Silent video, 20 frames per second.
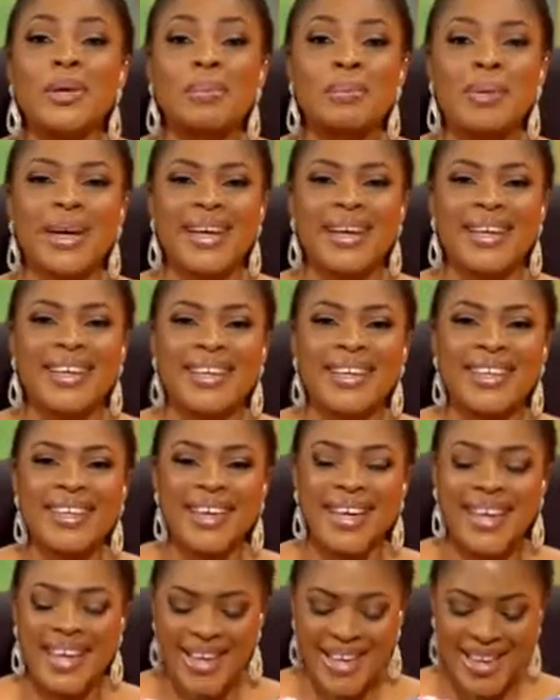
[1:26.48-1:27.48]
back.
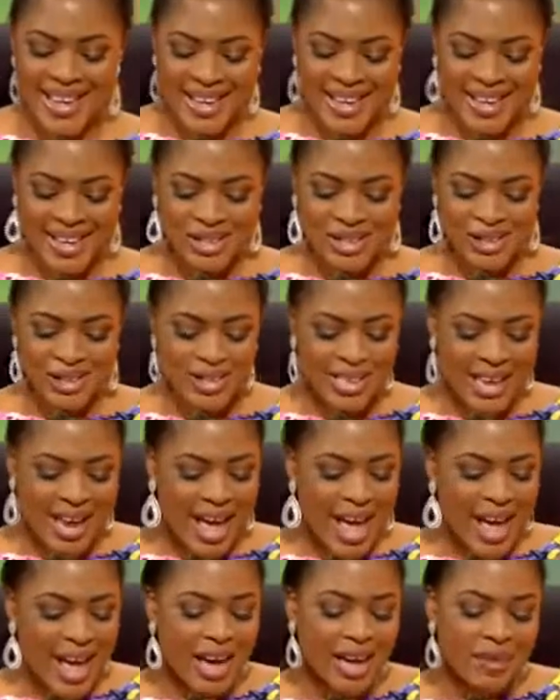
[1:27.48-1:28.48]
Today
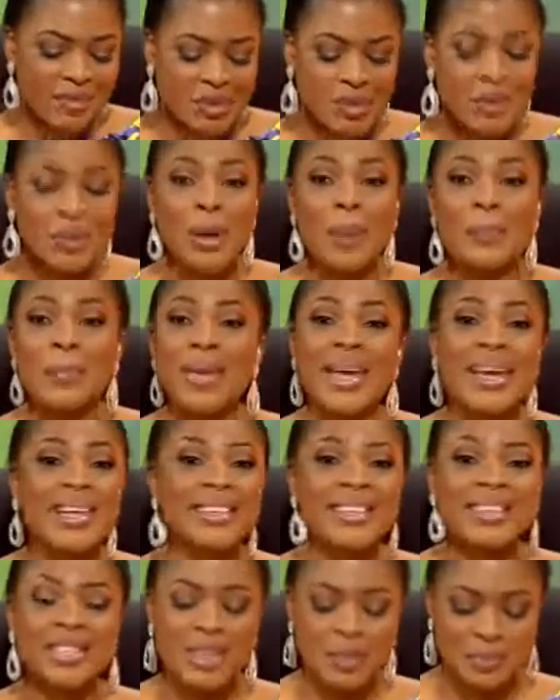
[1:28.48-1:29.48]
I have two
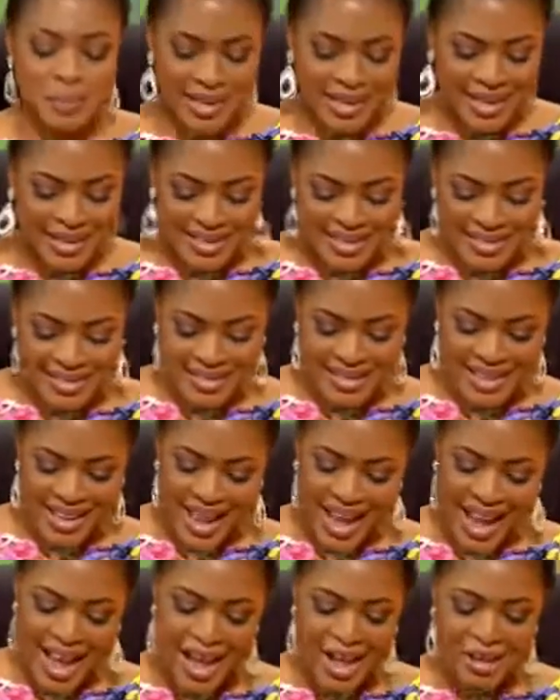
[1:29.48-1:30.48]
amazing speakers.
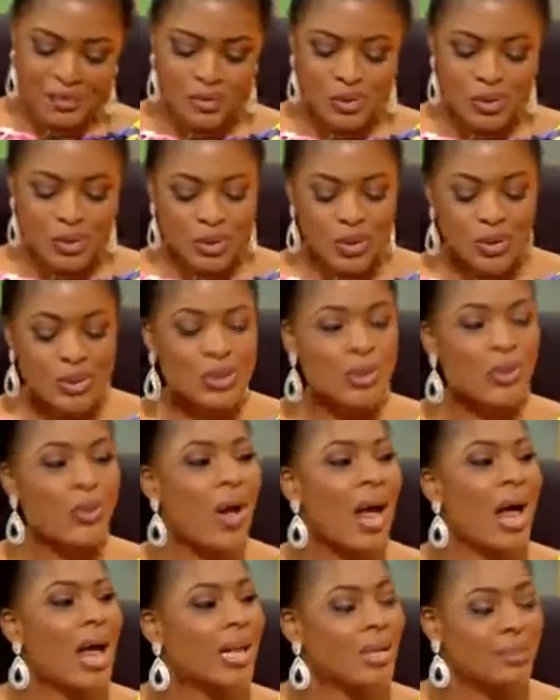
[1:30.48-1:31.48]
I have Dr.
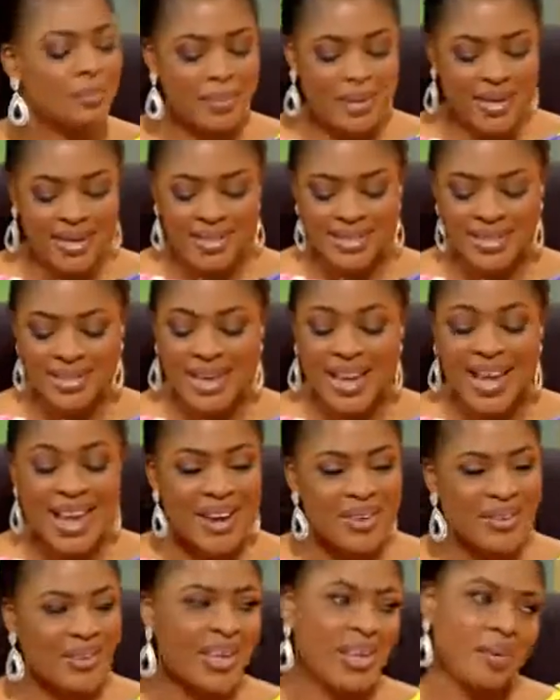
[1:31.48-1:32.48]
Almaz
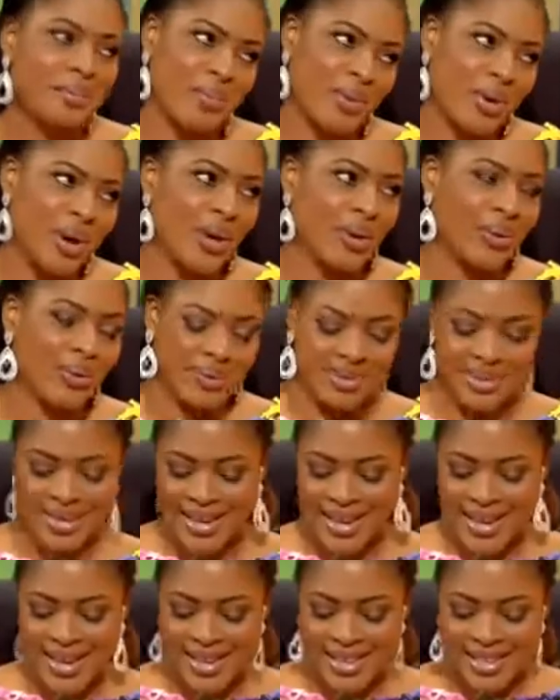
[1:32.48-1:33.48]
Eric Brown.
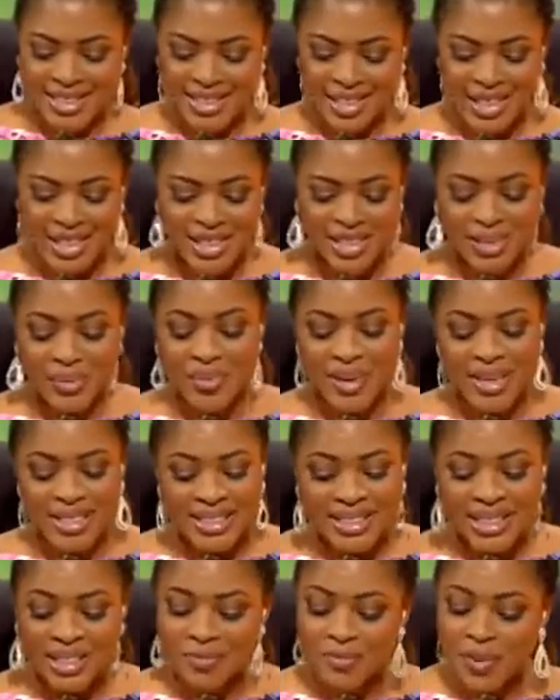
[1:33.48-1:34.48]
She is a
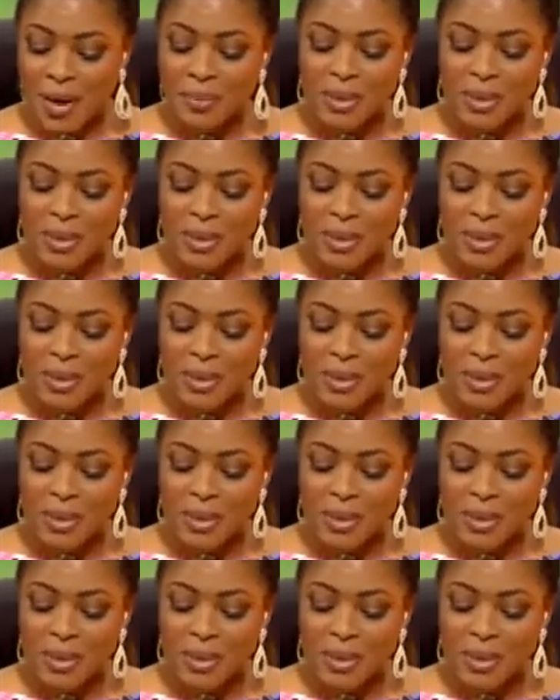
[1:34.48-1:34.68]
resident family